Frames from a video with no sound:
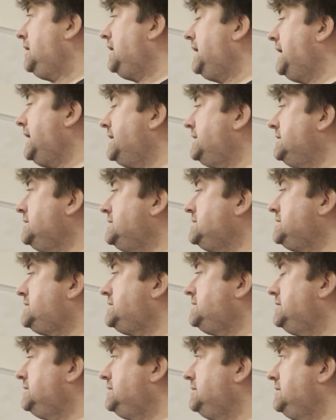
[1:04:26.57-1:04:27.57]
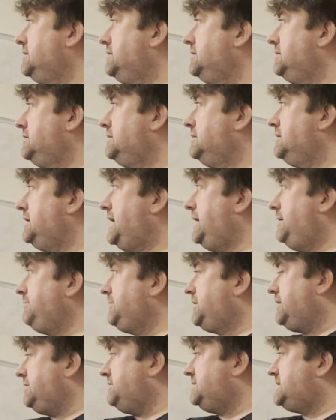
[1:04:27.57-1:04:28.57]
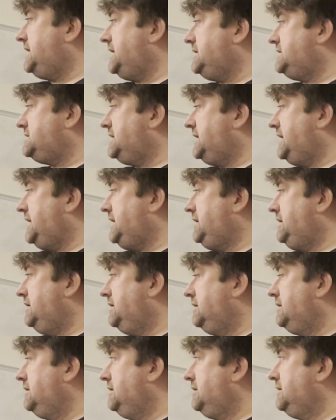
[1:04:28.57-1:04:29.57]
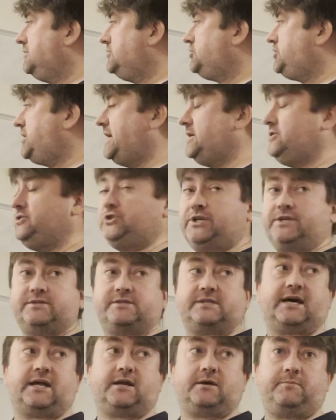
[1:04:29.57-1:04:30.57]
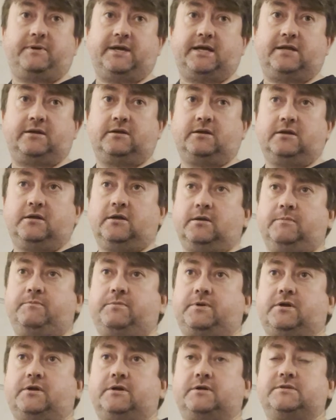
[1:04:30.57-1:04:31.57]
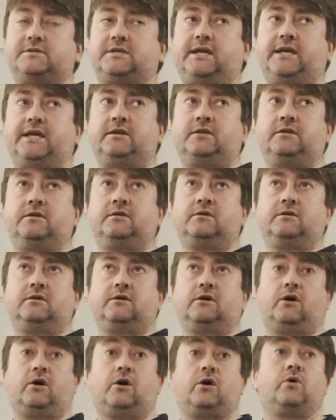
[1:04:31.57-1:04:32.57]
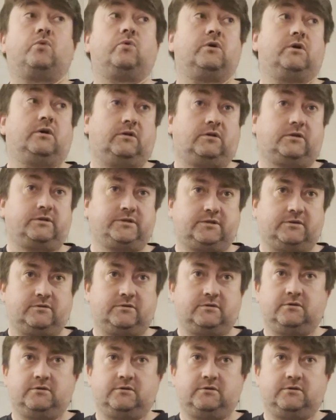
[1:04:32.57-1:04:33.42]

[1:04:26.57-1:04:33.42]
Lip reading: And MQTT changes that a bit, because in our world,